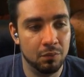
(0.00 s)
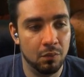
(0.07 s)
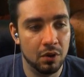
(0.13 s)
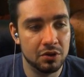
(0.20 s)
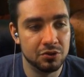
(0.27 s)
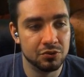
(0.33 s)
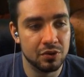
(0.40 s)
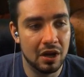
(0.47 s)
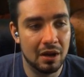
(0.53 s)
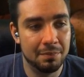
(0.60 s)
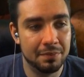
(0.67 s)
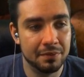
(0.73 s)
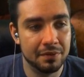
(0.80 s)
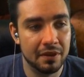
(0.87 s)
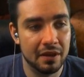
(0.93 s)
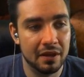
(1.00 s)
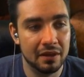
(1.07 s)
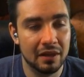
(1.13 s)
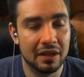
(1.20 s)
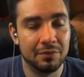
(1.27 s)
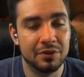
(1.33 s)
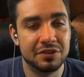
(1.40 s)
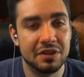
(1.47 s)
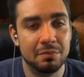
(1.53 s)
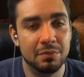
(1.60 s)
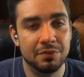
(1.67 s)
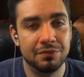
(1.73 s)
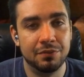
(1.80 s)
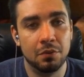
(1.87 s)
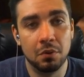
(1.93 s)
1-drop that, like we said
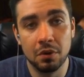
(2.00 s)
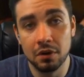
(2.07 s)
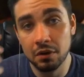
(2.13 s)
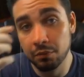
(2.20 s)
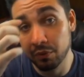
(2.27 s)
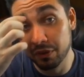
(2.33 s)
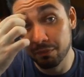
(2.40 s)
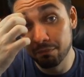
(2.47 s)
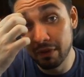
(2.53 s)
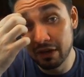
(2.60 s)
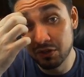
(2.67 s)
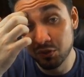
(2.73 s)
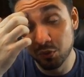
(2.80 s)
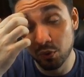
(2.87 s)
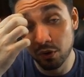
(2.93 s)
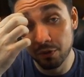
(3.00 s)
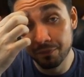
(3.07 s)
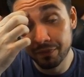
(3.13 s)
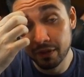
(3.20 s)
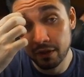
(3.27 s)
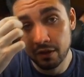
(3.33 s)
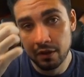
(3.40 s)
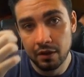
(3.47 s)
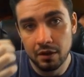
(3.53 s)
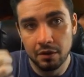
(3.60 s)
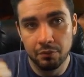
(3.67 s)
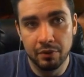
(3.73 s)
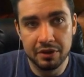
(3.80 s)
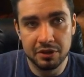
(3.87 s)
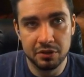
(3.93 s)
before, with Mentor,
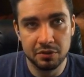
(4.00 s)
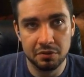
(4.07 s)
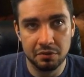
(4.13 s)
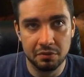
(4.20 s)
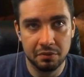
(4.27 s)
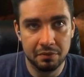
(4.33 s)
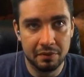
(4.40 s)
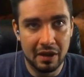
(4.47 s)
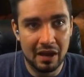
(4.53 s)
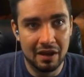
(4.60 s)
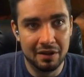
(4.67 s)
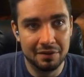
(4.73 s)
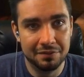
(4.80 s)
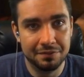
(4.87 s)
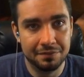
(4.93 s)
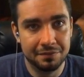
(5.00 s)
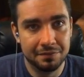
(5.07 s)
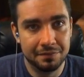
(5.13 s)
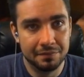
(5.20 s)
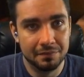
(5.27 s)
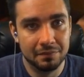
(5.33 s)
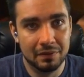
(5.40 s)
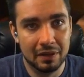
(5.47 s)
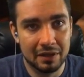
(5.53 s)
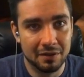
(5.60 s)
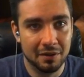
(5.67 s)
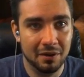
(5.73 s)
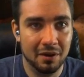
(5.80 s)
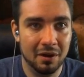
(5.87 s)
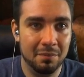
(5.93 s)
when you have like
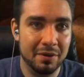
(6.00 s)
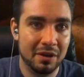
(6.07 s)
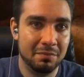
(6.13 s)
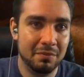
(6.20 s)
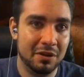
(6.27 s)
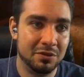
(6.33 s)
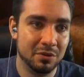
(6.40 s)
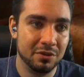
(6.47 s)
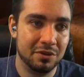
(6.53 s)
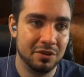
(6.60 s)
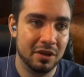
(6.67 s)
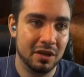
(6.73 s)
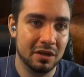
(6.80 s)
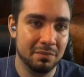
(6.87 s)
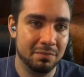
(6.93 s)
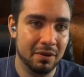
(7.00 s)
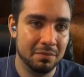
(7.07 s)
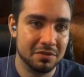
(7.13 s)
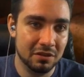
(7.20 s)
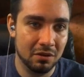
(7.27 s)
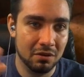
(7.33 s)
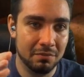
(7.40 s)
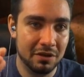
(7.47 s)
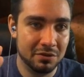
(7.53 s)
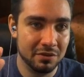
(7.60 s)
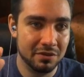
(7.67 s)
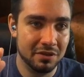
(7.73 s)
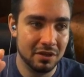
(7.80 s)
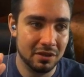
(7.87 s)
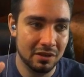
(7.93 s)
a big mentor thing and it pumps lower mentor
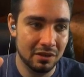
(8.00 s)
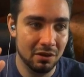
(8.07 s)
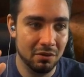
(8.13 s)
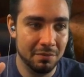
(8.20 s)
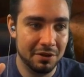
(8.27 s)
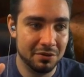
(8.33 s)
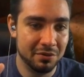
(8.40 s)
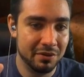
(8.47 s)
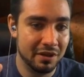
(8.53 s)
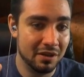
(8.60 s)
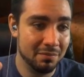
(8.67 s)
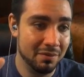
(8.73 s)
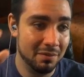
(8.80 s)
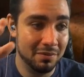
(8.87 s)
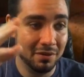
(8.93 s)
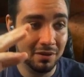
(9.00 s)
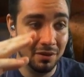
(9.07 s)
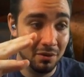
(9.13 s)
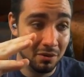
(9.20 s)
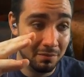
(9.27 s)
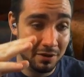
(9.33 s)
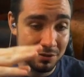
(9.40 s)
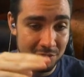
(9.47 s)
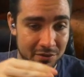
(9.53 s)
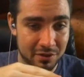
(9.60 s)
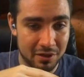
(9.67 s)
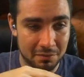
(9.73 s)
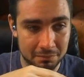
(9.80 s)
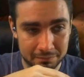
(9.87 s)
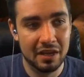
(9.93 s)
thing, and the lower mentor thing can pump the lower mentor
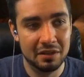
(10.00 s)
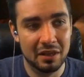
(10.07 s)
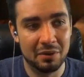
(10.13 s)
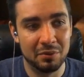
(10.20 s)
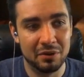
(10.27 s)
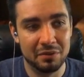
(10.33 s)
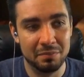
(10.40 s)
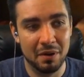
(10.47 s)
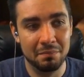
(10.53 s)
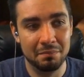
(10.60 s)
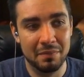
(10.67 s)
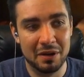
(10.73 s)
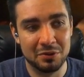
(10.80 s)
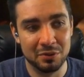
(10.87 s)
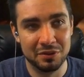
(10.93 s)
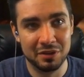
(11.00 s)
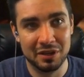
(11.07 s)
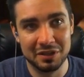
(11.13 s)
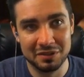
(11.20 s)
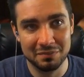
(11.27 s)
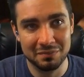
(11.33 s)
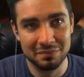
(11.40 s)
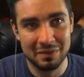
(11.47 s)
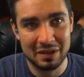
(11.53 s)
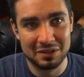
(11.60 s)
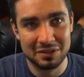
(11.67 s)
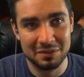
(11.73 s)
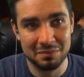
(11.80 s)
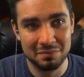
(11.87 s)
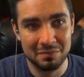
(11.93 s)
thing, and like when you pump mentor things, it makes
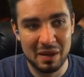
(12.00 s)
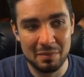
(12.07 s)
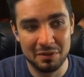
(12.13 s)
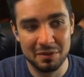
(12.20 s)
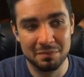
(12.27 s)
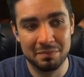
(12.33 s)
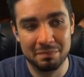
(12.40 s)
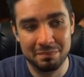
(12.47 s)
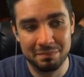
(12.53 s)
them able to